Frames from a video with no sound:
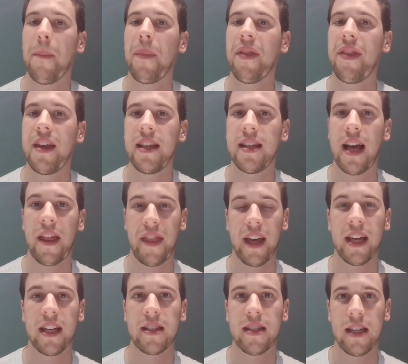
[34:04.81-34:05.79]
empathy. I
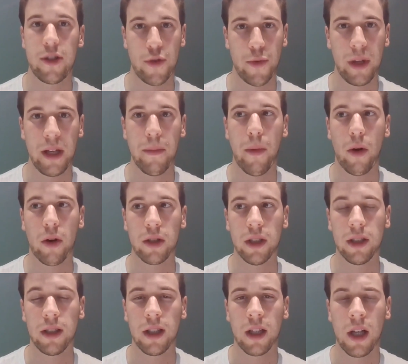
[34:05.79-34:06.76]
think it's really
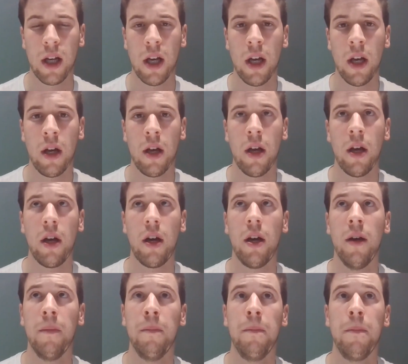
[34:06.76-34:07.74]
important.
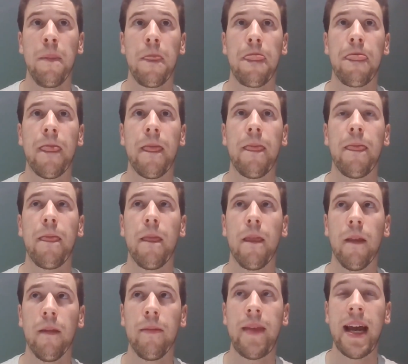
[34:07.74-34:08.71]
Um,
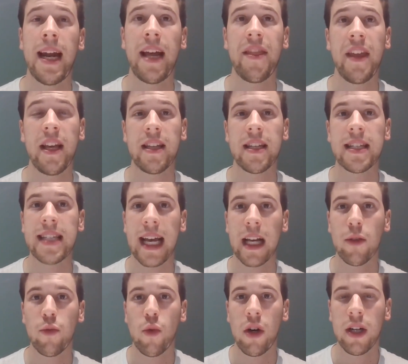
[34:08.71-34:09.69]
then I think the
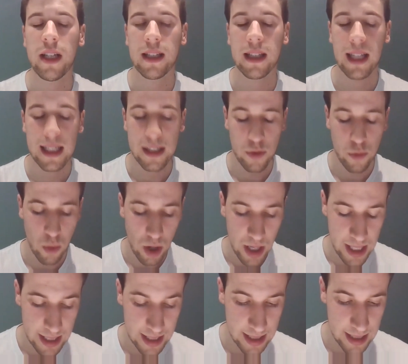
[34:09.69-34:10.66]
second one and last one
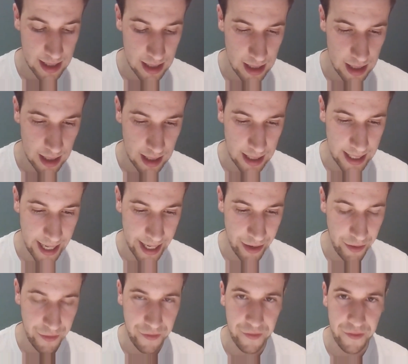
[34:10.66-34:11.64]
is kind
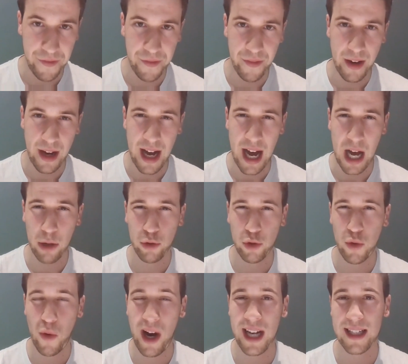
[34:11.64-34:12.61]
of how
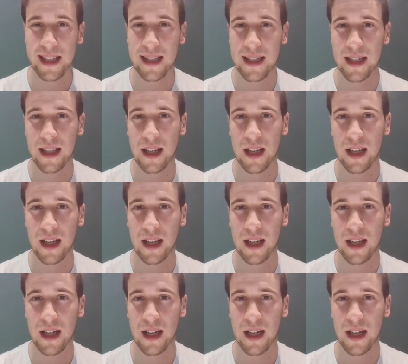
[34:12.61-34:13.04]
to ask